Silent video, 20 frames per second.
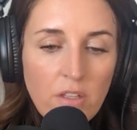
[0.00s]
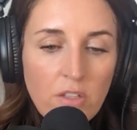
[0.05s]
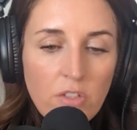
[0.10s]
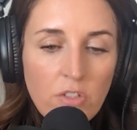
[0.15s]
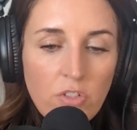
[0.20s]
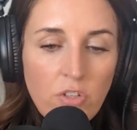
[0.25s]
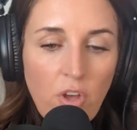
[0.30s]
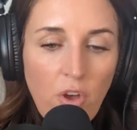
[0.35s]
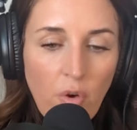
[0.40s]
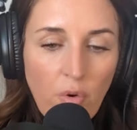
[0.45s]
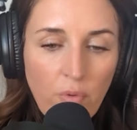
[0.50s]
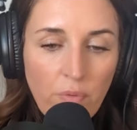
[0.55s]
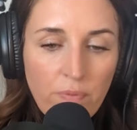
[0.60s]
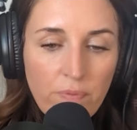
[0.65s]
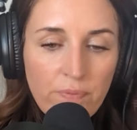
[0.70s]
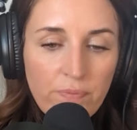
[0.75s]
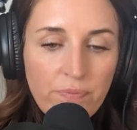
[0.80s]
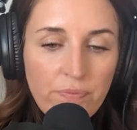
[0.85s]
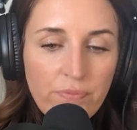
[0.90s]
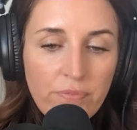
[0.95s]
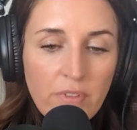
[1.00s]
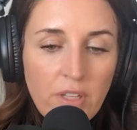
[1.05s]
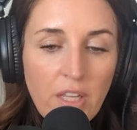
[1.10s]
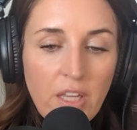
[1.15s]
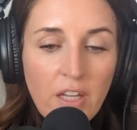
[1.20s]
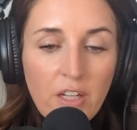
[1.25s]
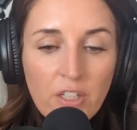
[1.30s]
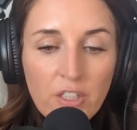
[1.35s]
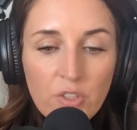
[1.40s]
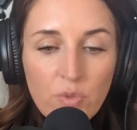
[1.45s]
So
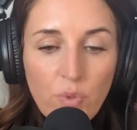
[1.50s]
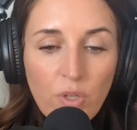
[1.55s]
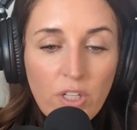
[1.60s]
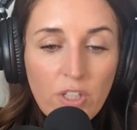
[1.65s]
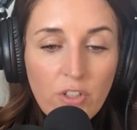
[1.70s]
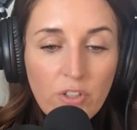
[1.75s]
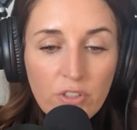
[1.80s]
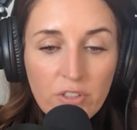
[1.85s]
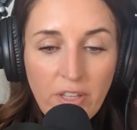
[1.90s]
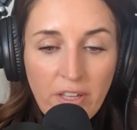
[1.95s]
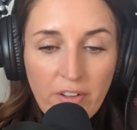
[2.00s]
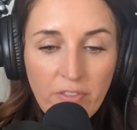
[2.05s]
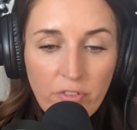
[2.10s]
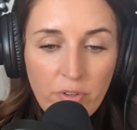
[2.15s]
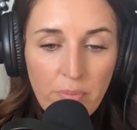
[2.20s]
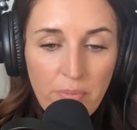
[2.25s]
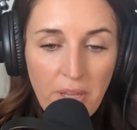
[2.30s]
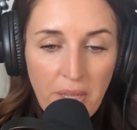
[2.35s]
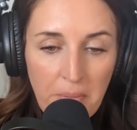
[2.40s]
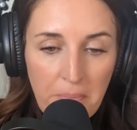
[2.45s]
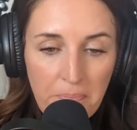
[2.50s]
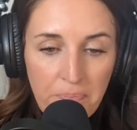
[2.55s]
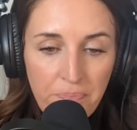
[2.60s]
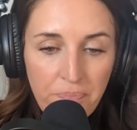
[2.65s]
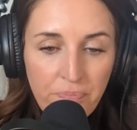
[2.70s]
here's what it looked like for me.